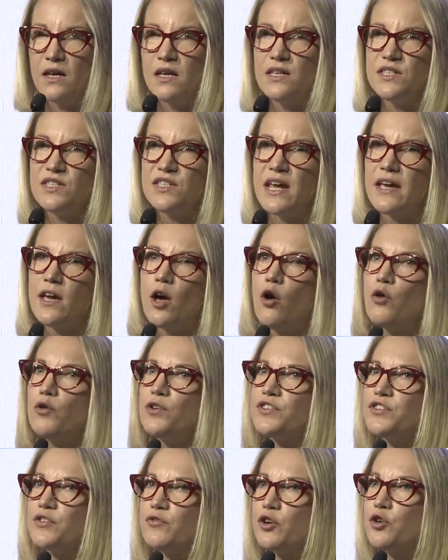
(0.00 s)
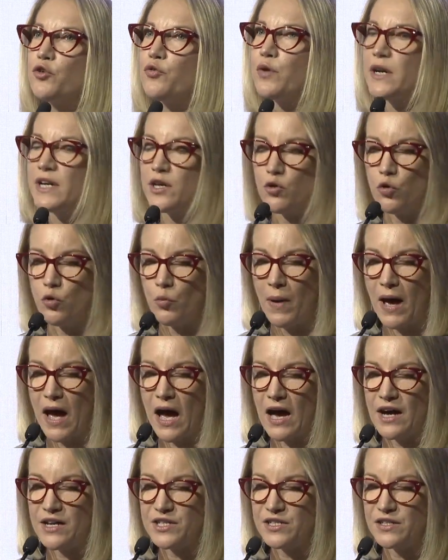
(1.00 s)
Stakeholders are a critical
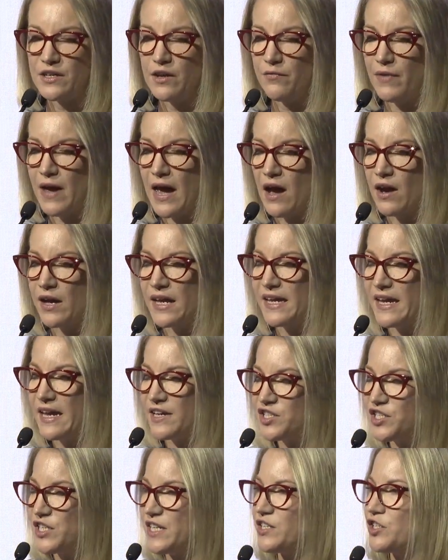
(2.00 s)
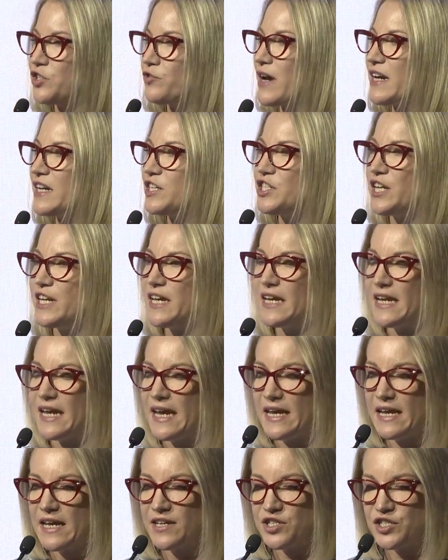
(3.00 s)
part of our ESG strategy, and
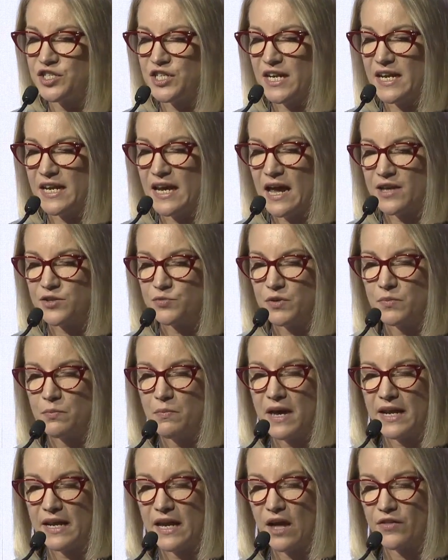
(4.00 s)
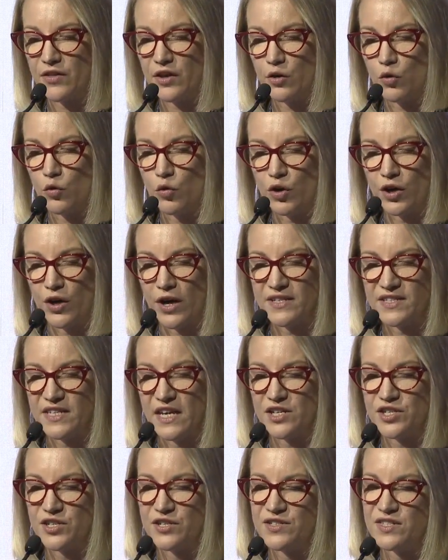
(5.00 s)
ESG, as with many other
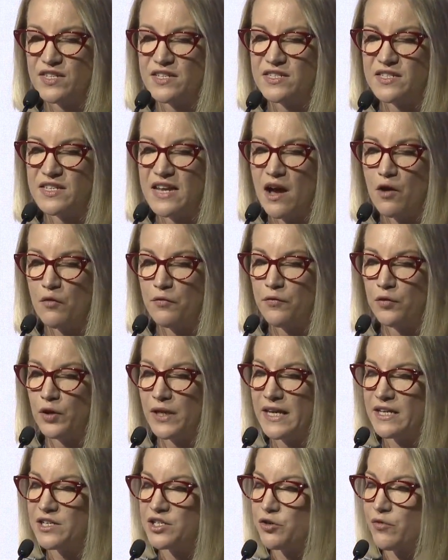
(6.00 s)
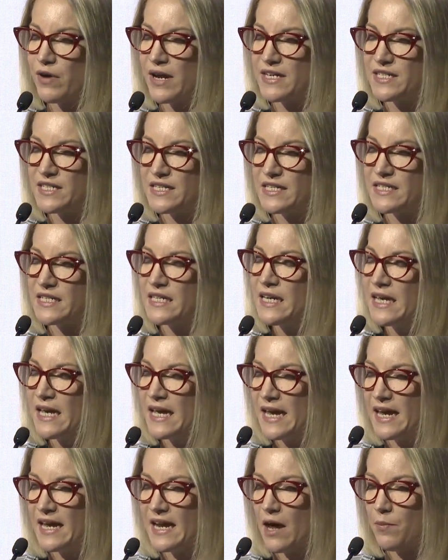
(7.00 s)
organisations, is now fully integrated
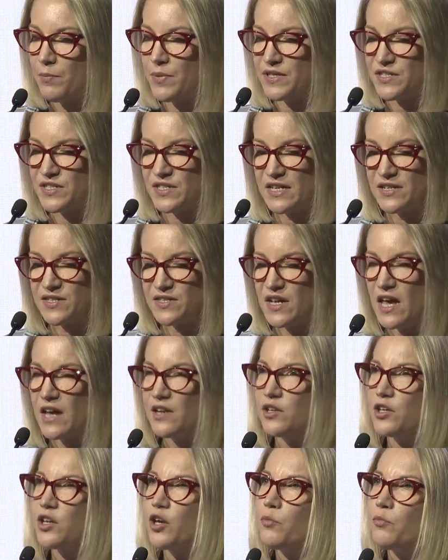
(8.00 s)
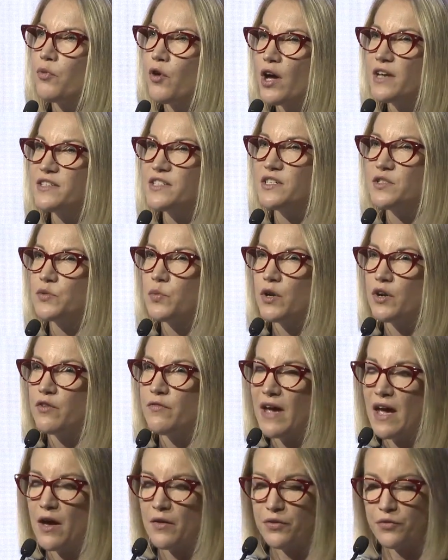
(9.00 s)
in our business and comprises one of
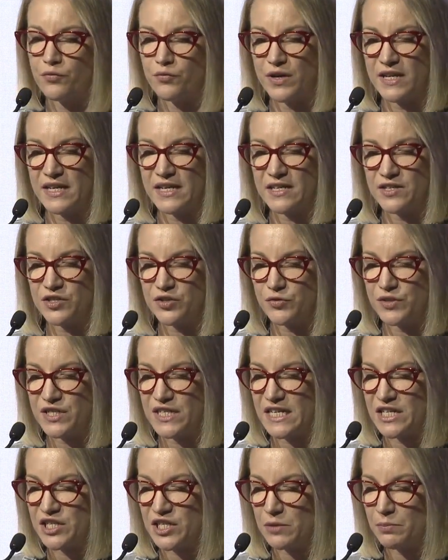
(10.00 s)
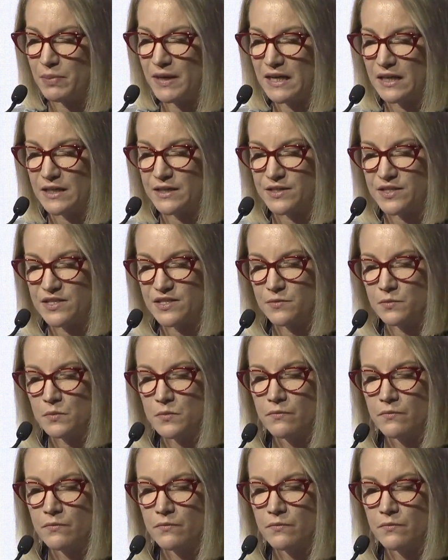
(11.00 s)
our 3 strategic pillars.